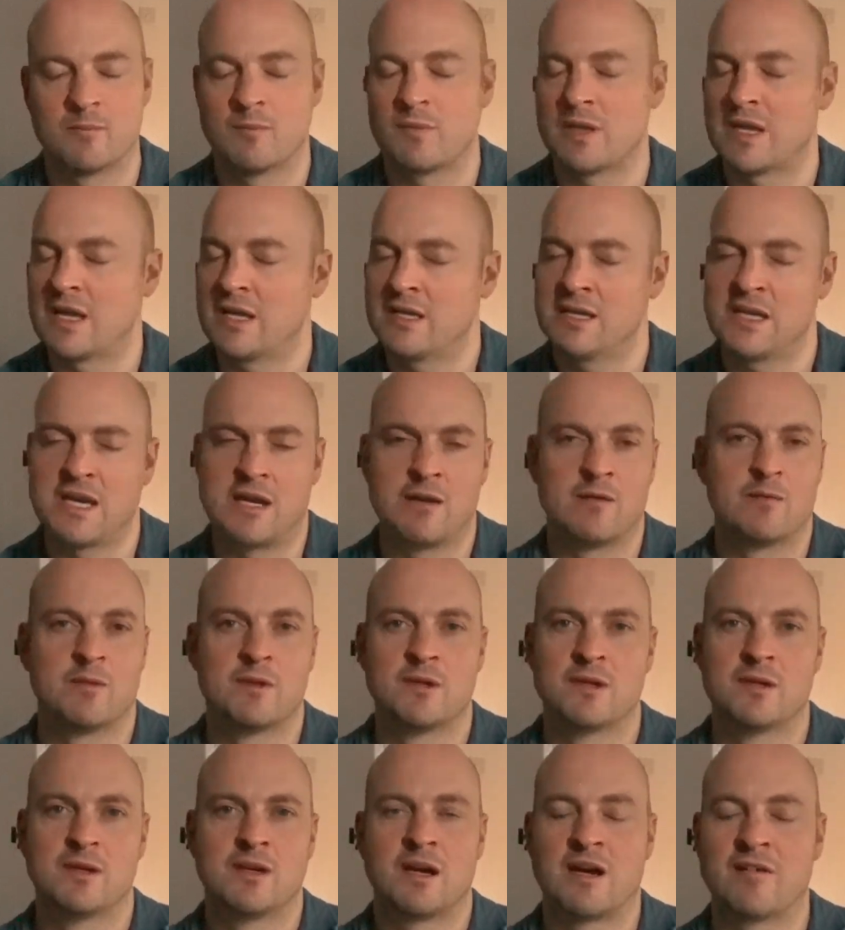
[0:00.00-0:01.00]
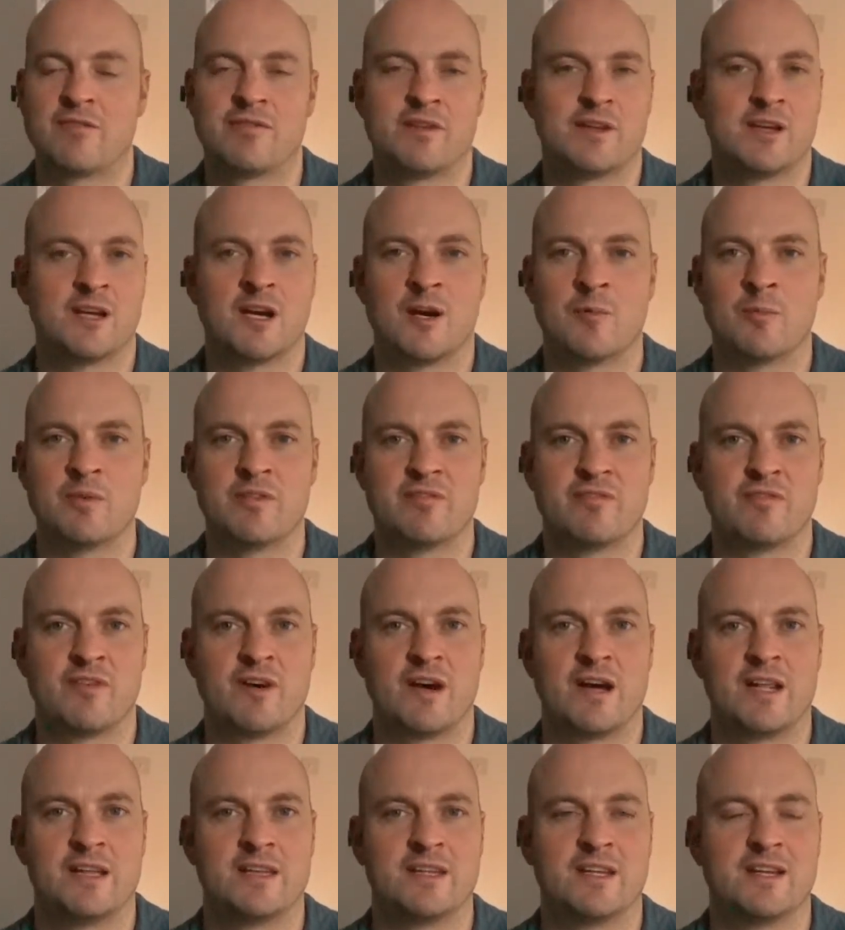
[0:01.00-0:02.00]
We're like, yeah, I think I'll be
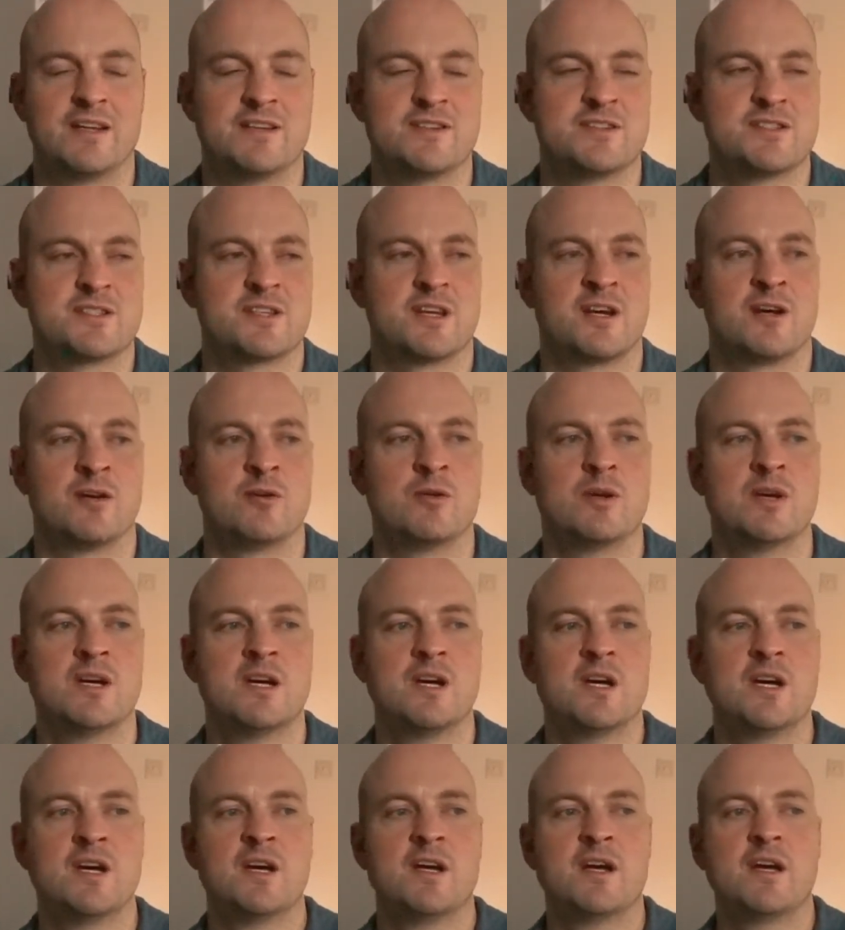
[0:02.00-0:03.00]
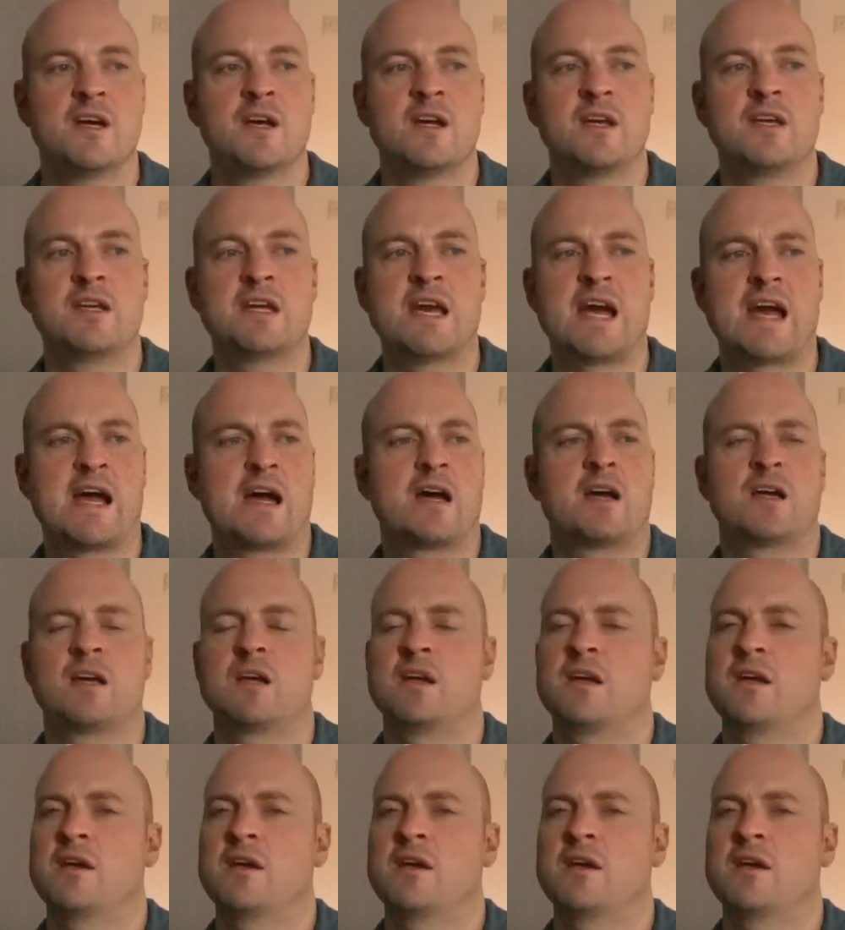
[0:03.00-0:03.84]
fine then. So yeah,